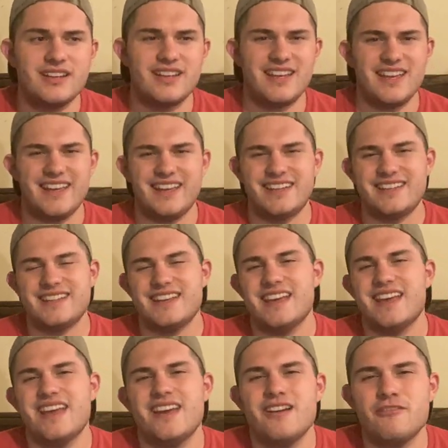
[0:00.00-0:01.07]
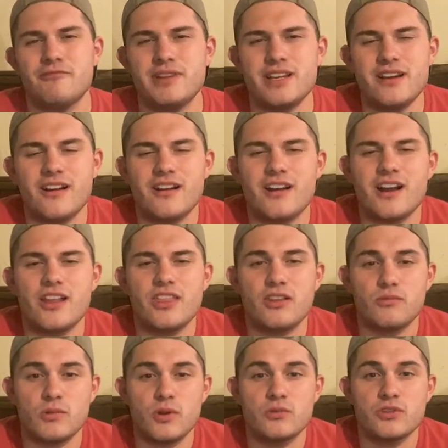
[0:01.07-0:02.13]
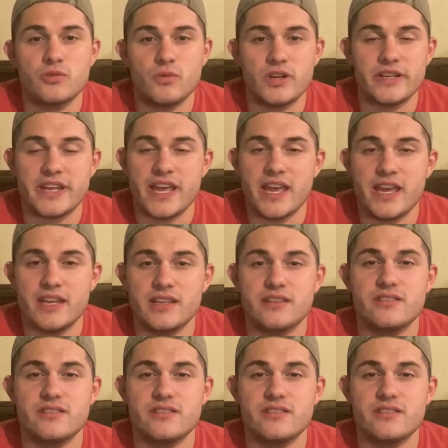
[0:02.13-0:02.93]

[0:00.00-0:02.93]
And we are on the road to 1K.